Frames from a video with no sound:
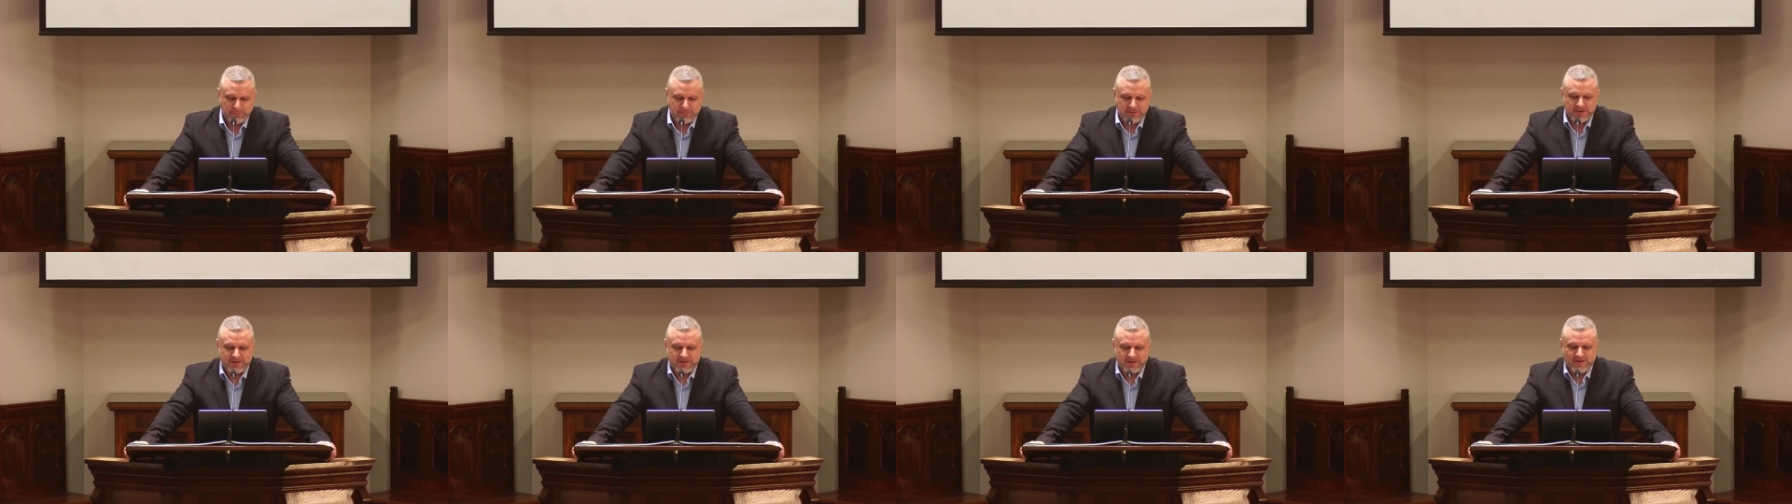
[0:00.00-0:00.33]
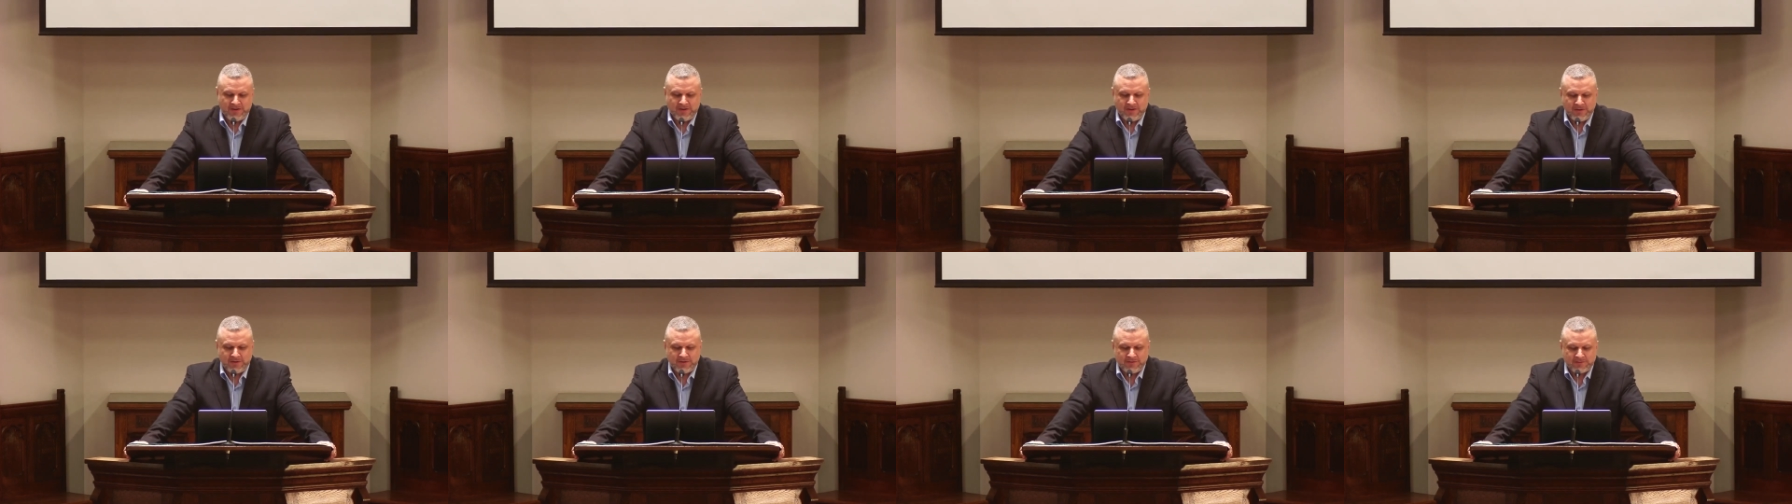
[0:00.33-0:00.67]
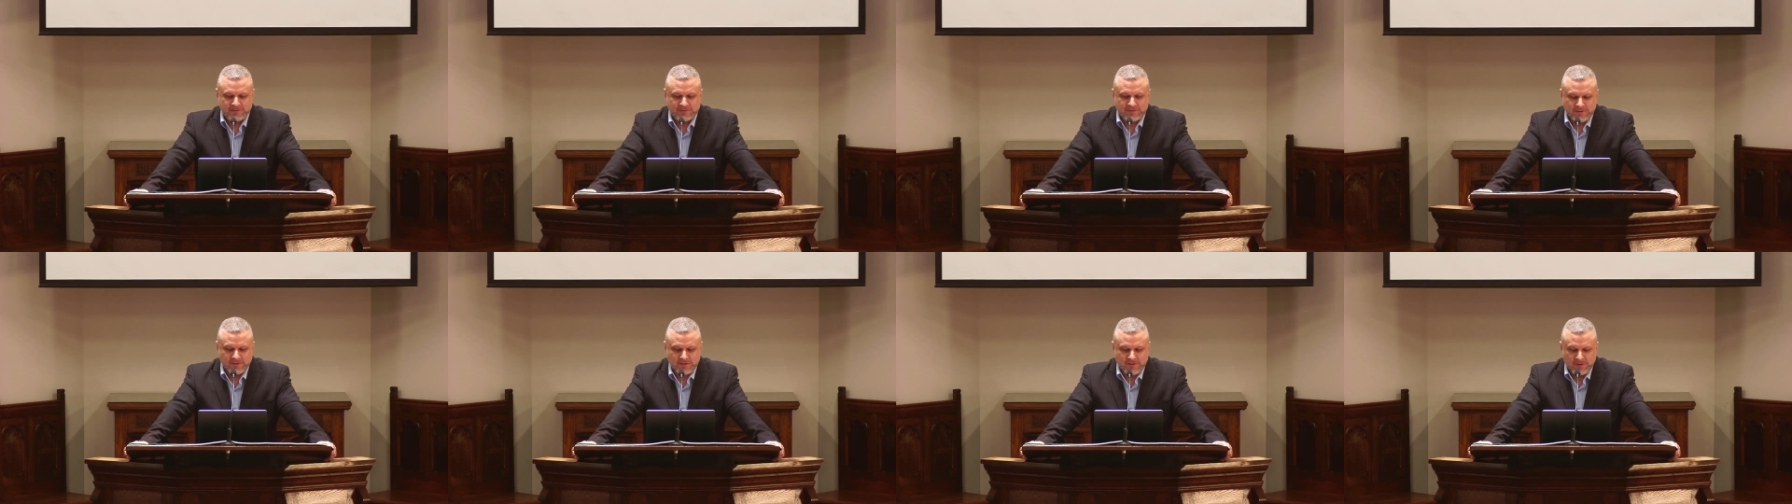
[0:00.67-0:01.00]

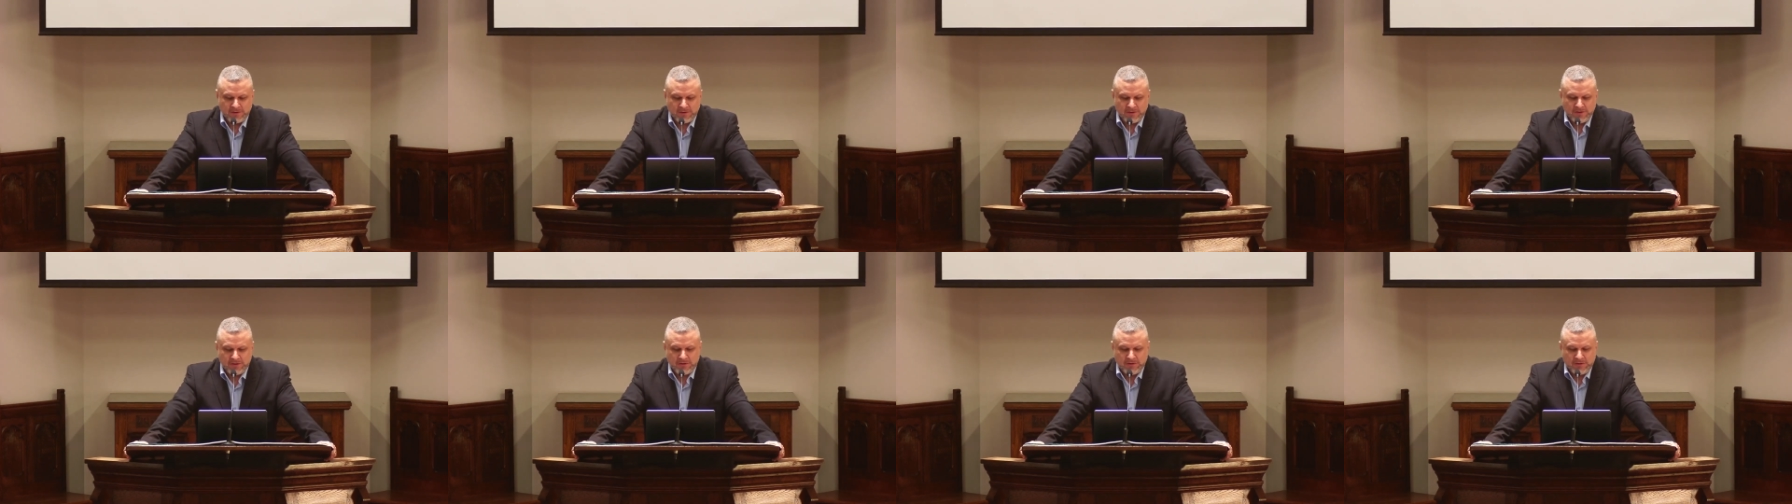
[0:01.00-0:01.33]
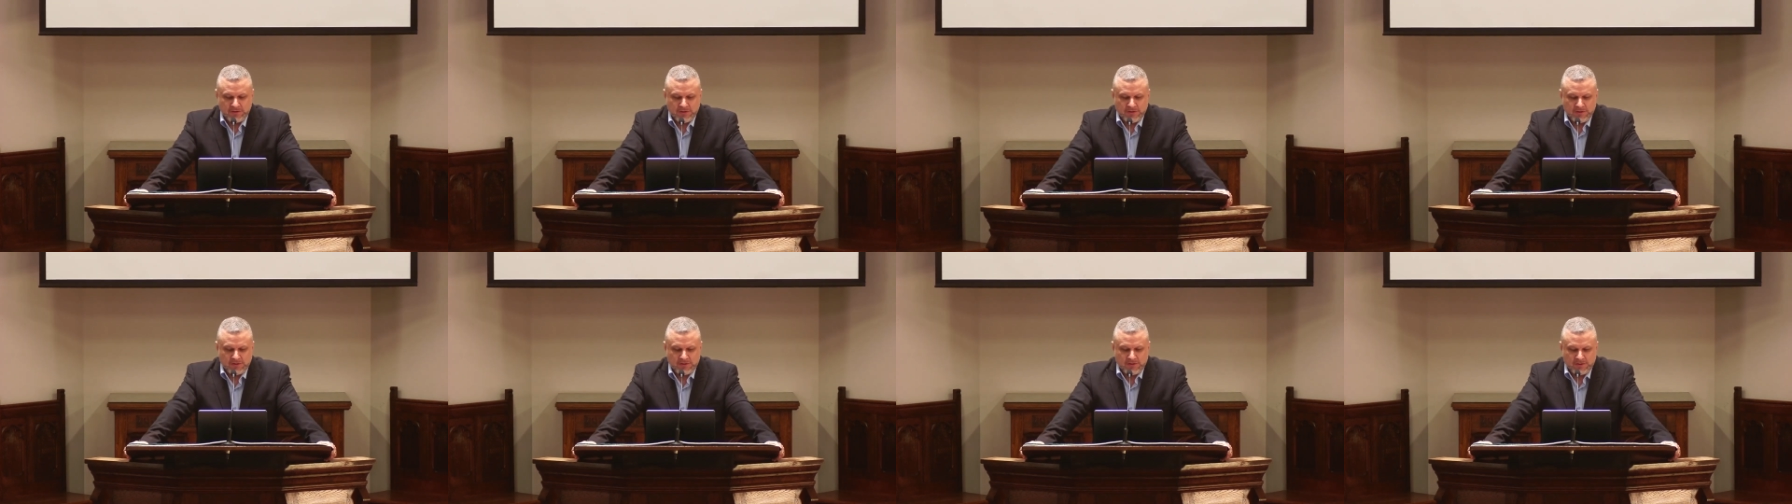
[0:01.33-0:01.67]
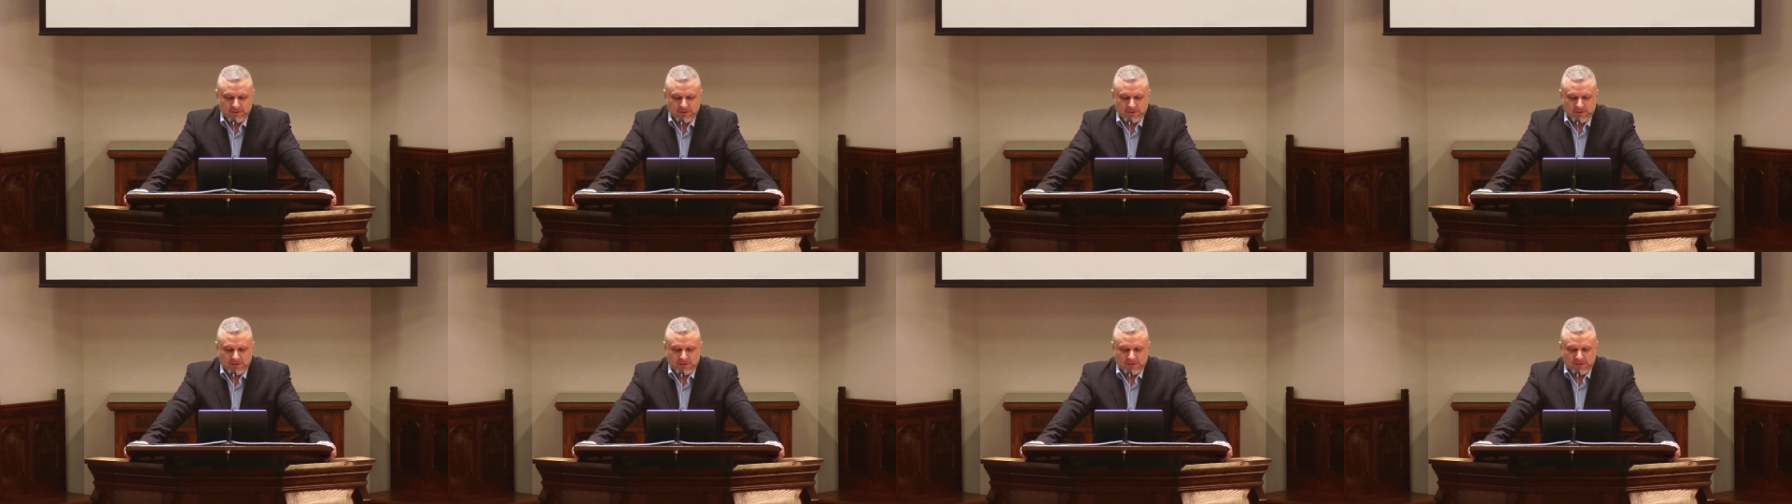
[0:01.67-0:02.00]
because,
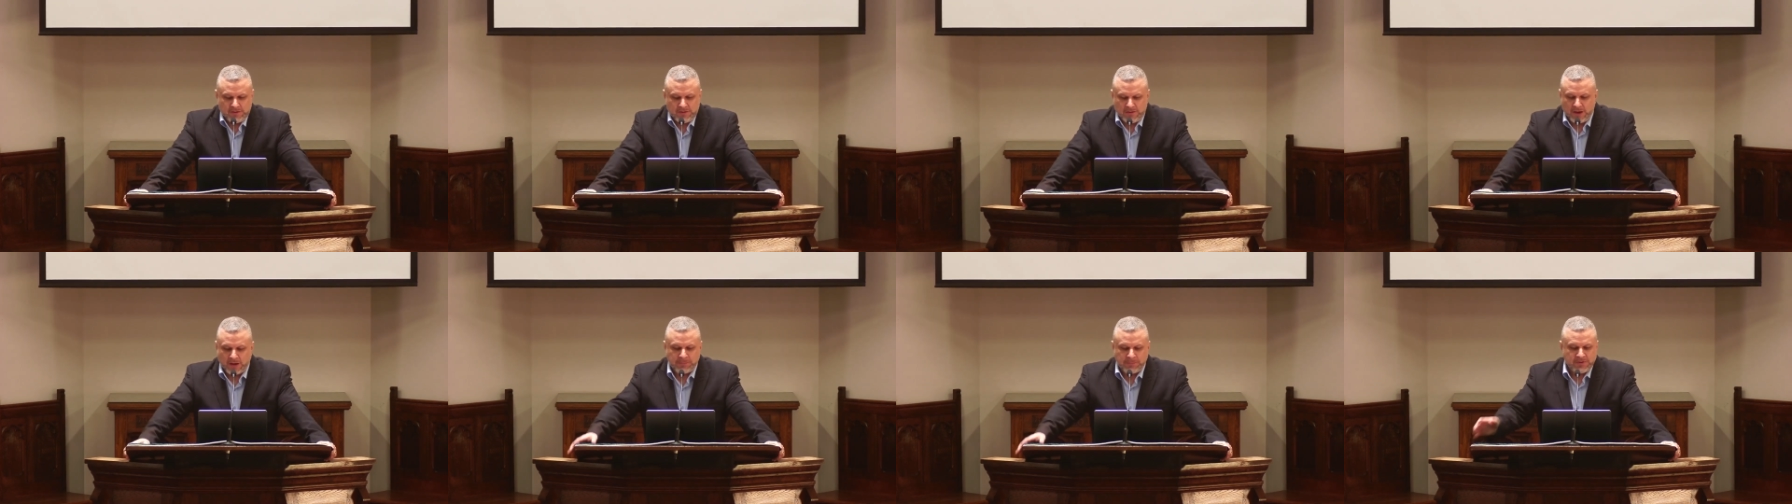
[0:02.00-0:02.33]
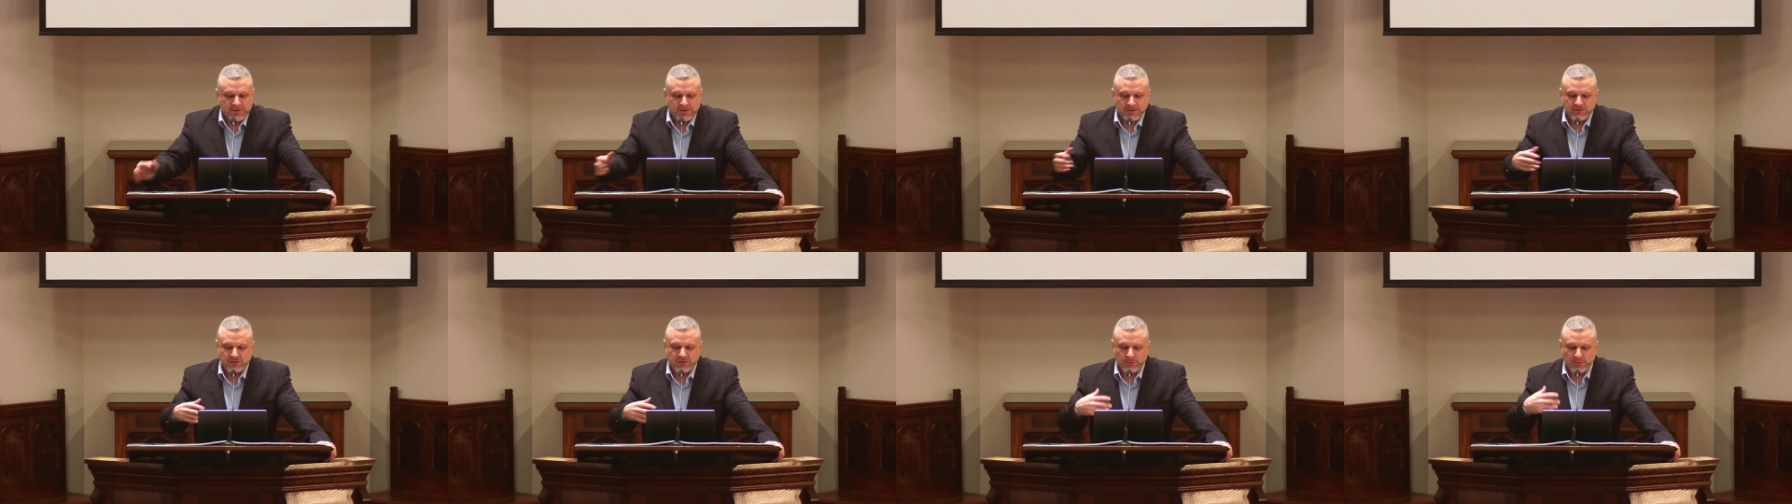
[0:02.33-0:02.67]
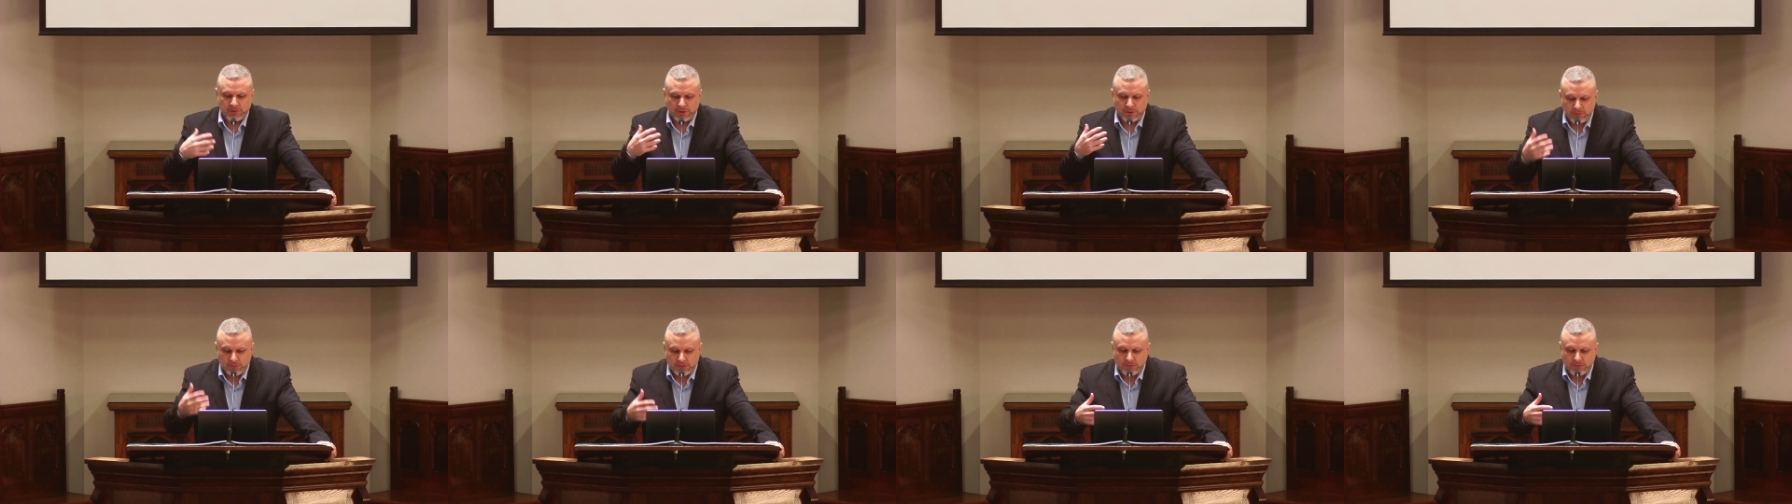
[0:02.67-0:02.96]
not because you were grieved,